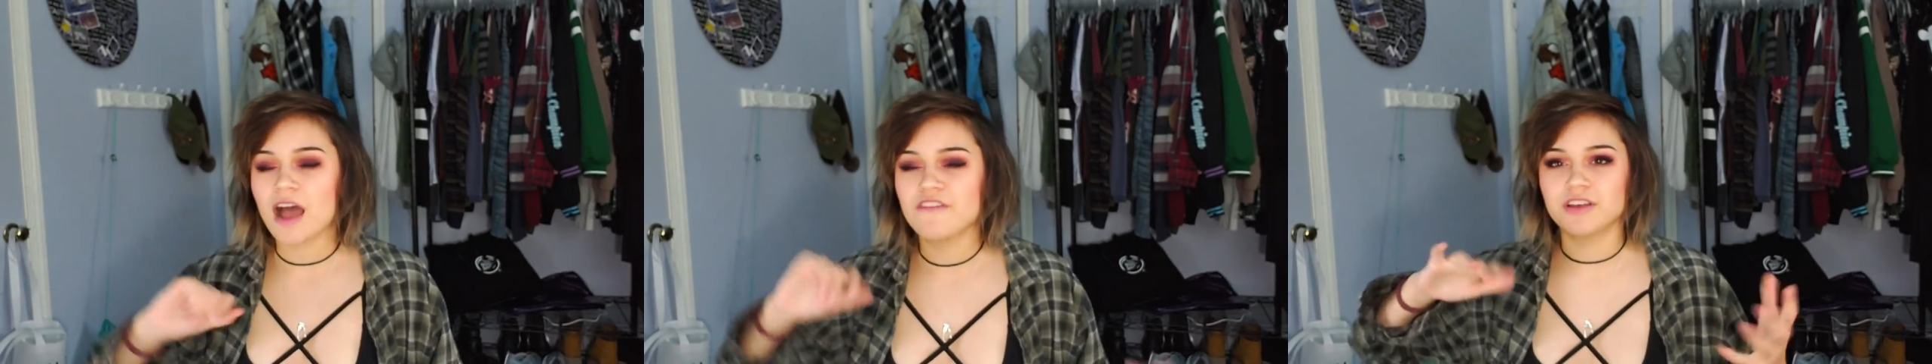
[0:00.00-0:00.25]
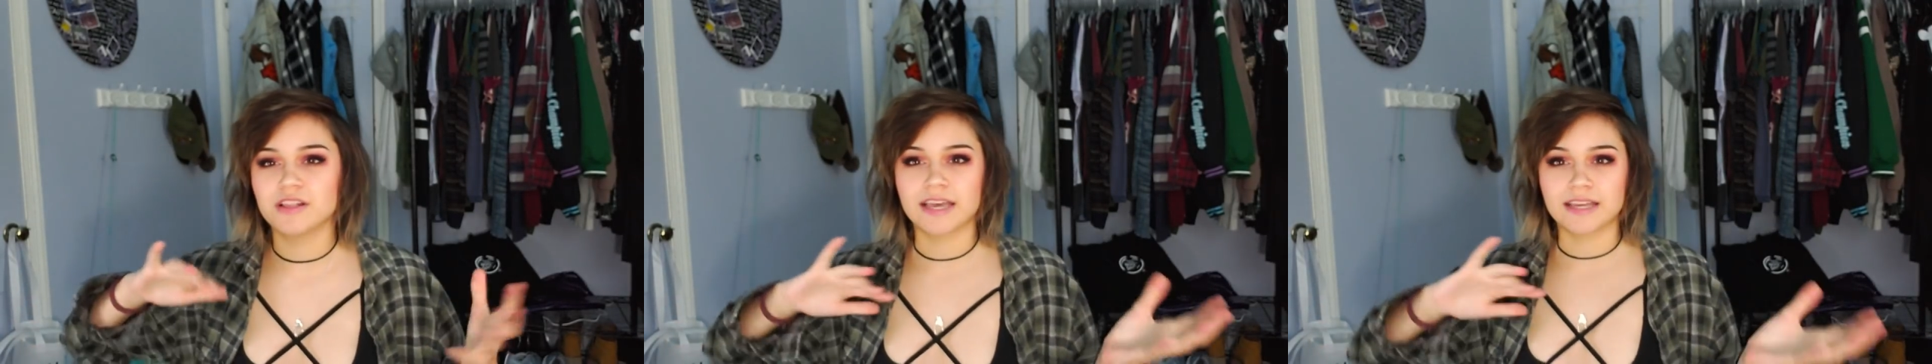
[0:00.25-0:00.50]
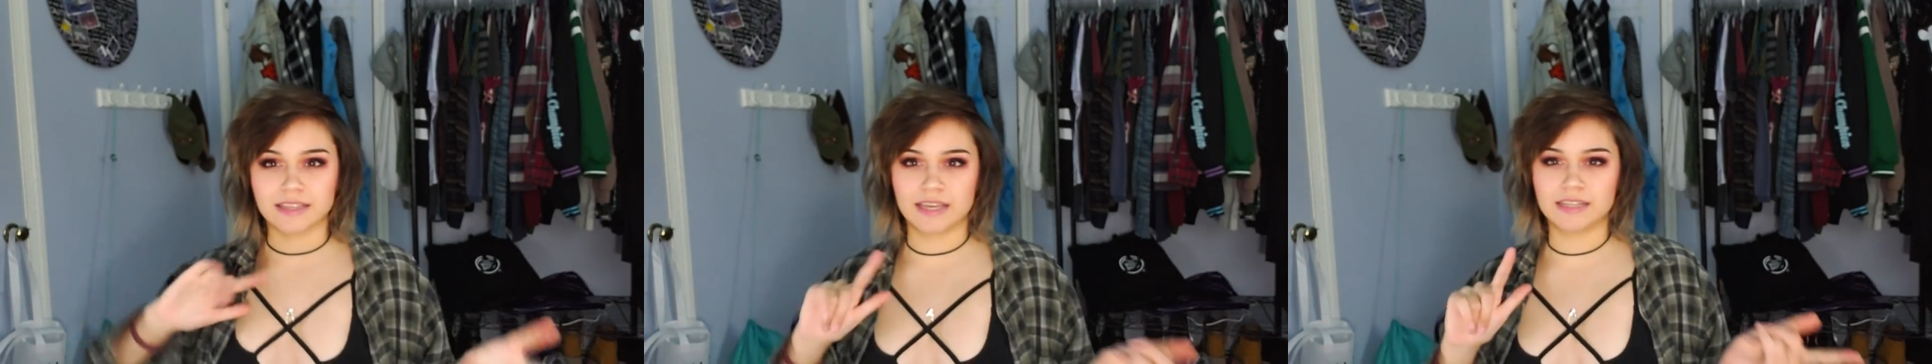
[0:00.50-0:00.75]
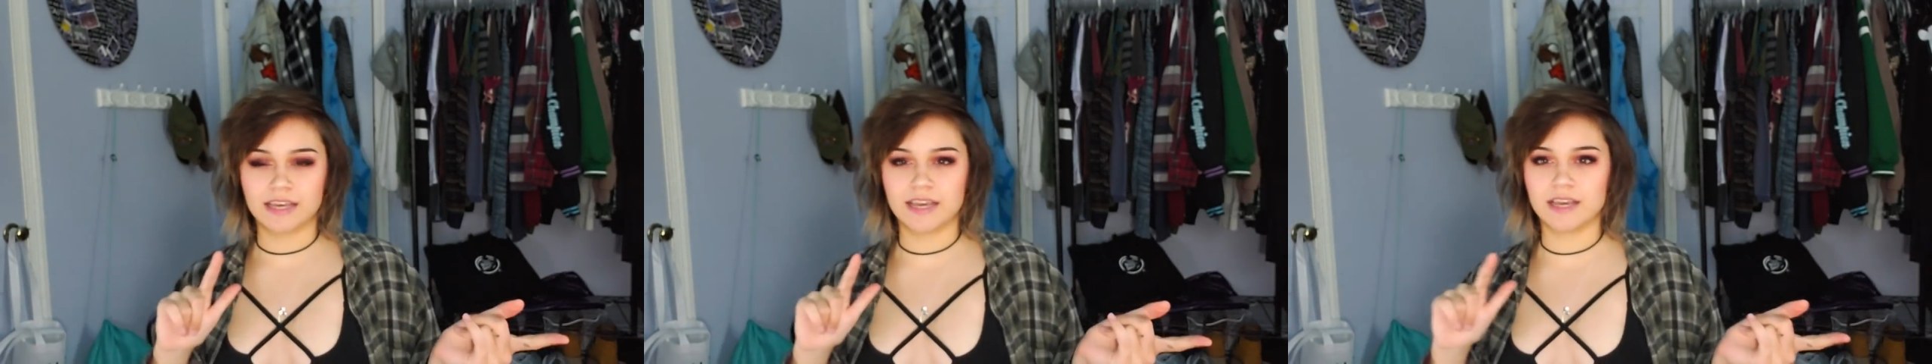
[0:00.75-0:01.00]
I feel like
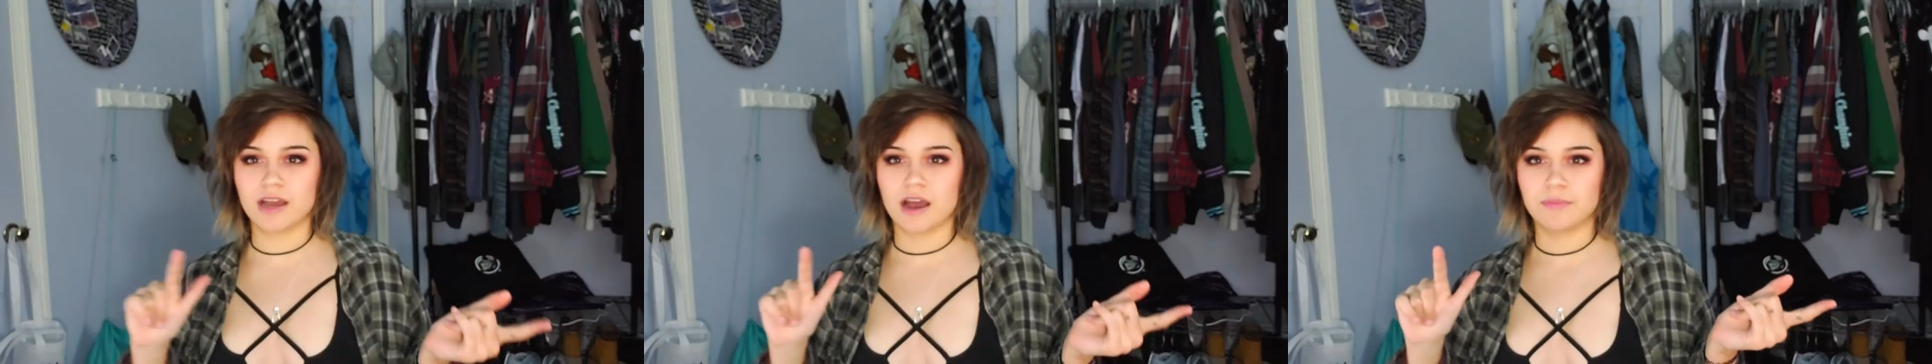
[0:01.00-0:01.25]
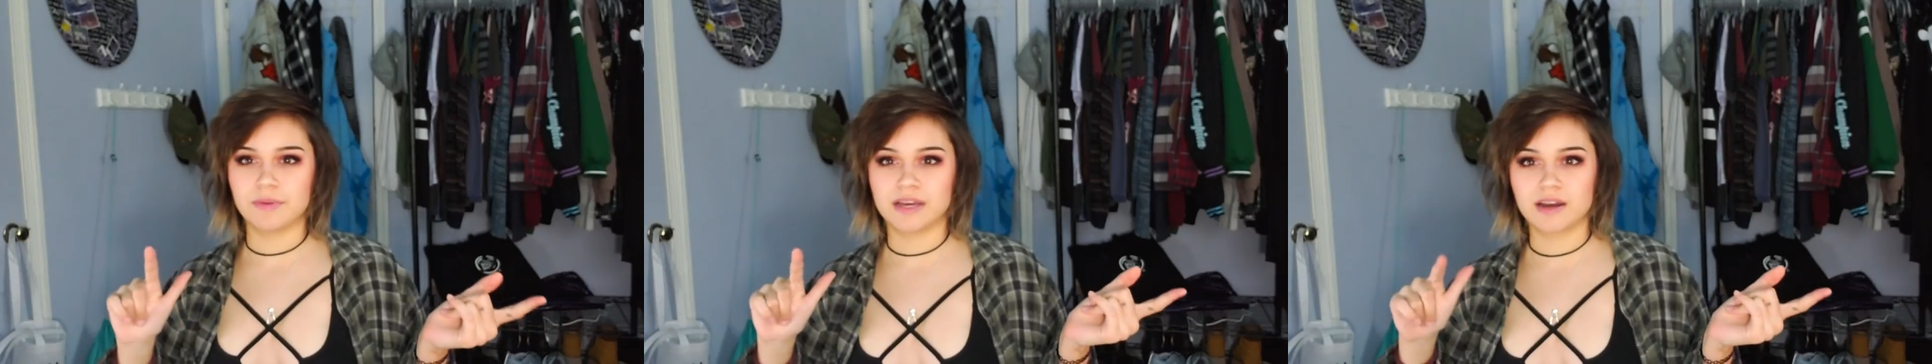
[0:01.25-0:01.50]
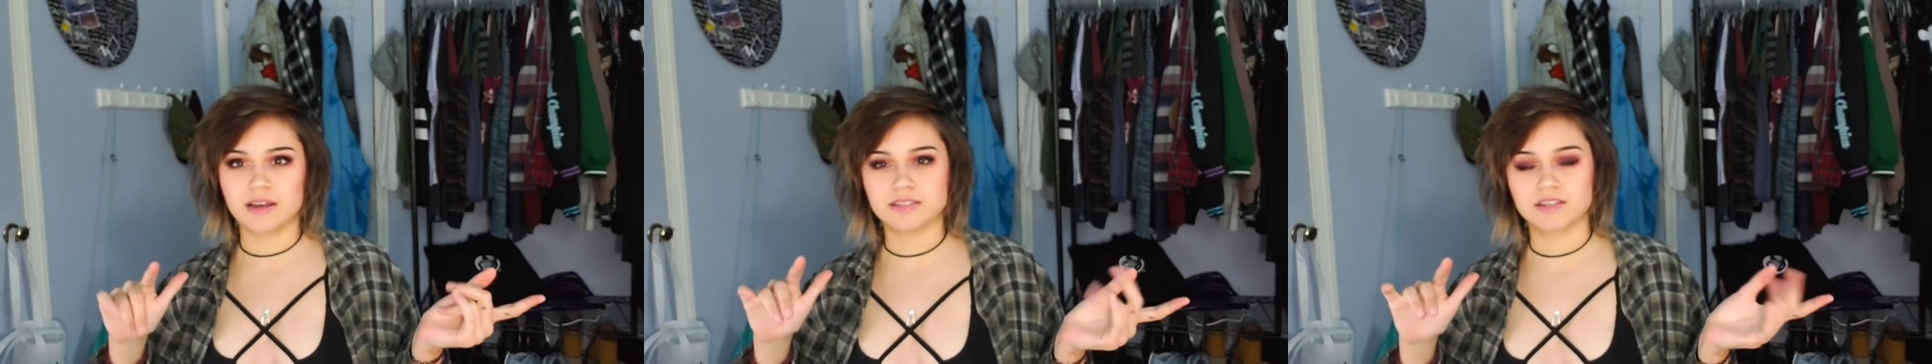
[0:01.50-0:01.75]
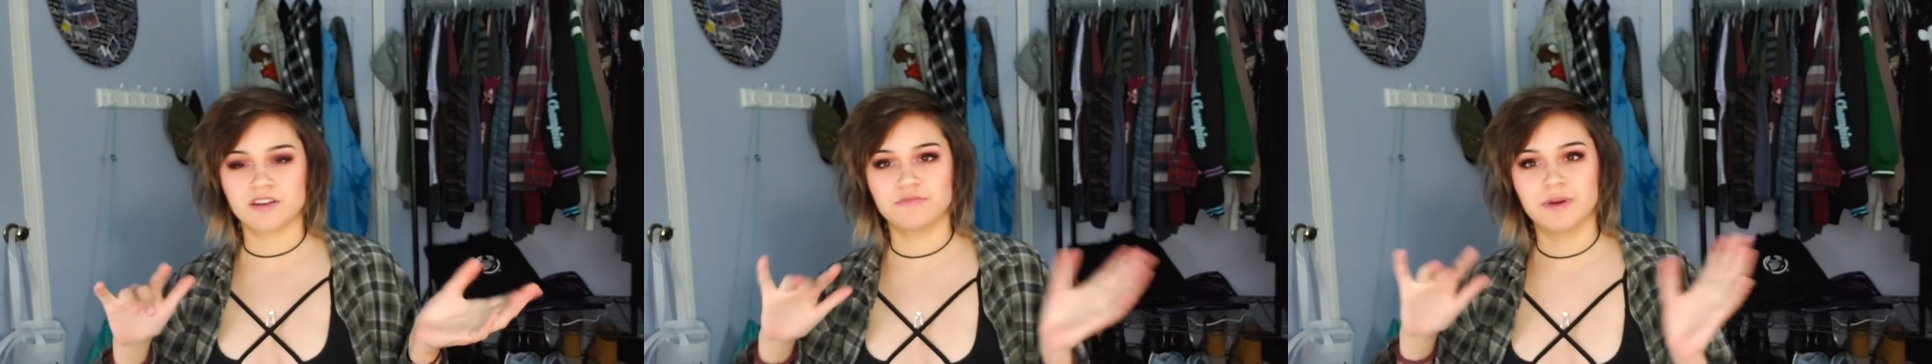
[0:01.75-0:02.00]
lately,
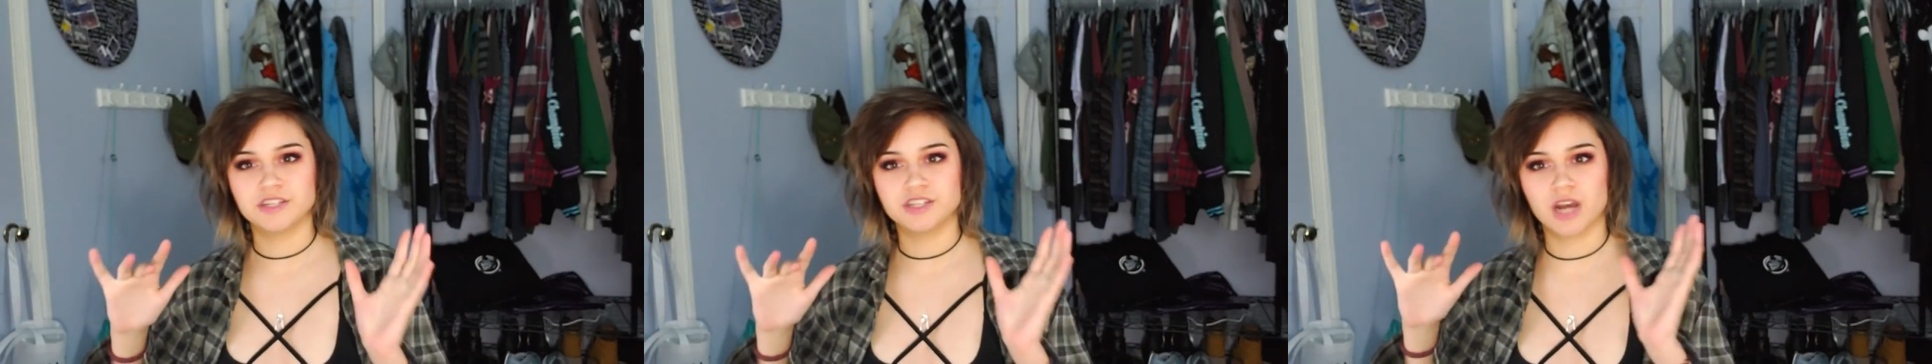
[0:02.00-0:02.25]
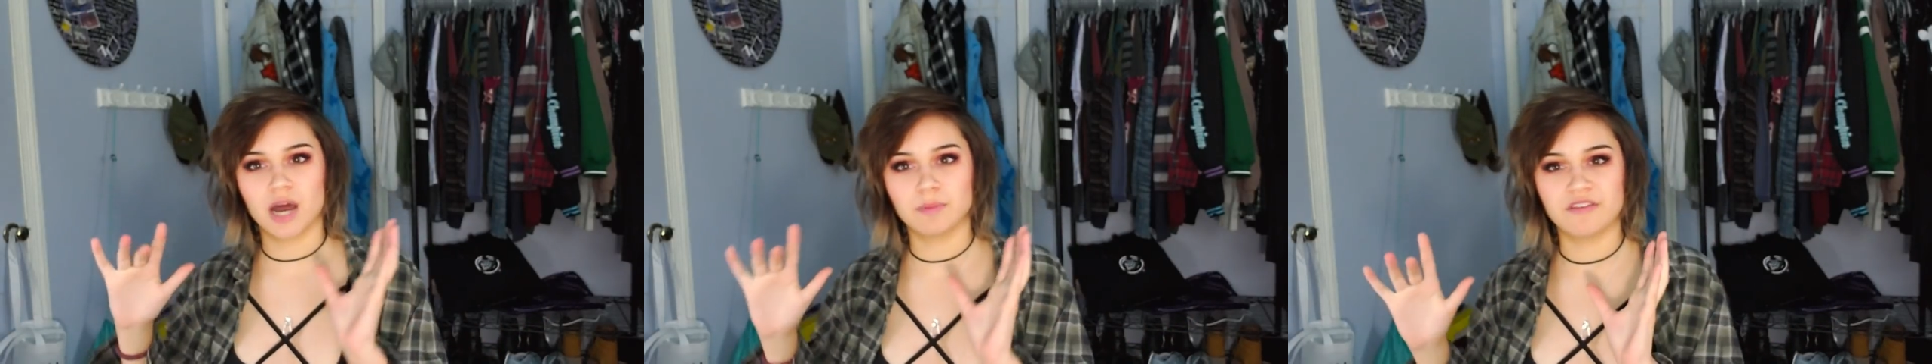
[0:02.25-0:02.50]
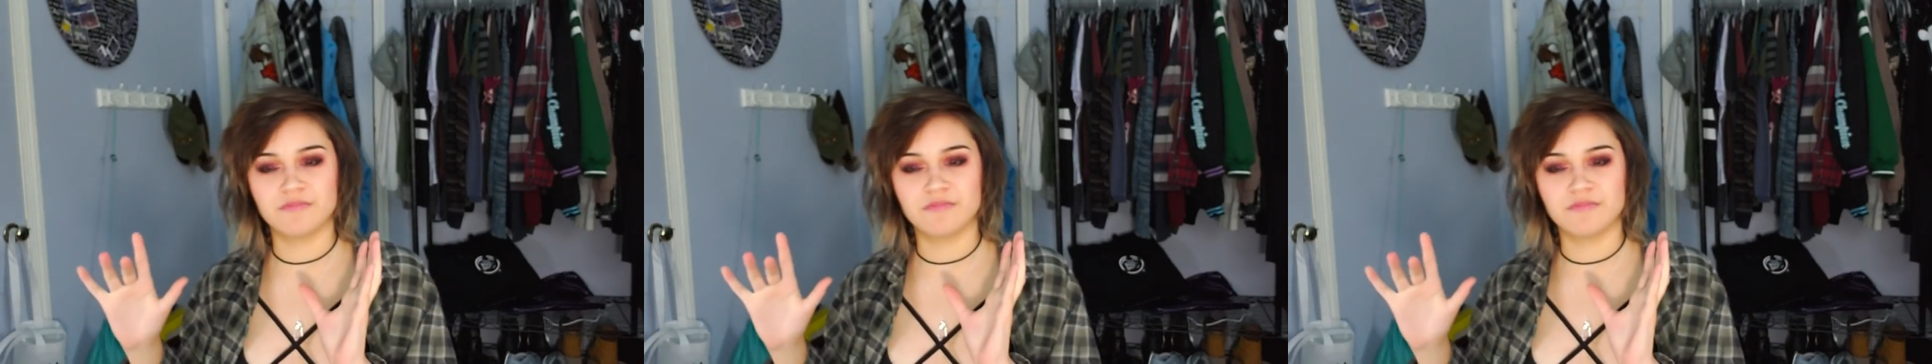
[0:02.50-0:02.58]
because of my job,